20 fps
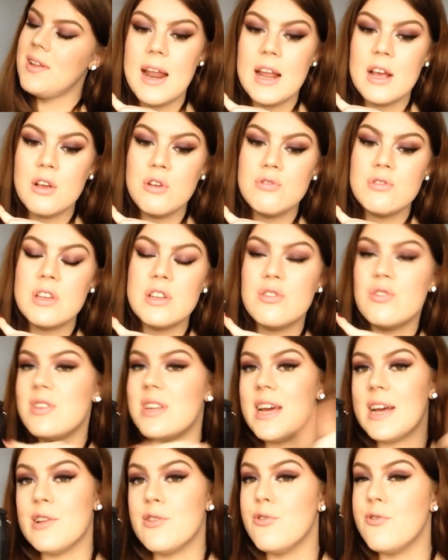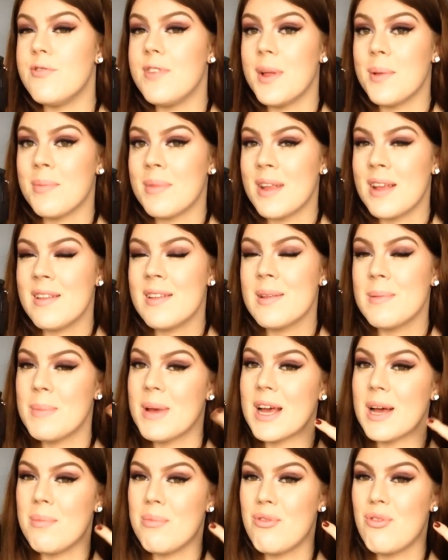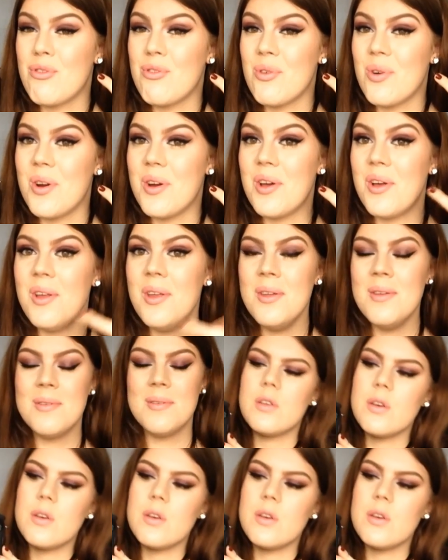And I used it today to film this makeup tutorial.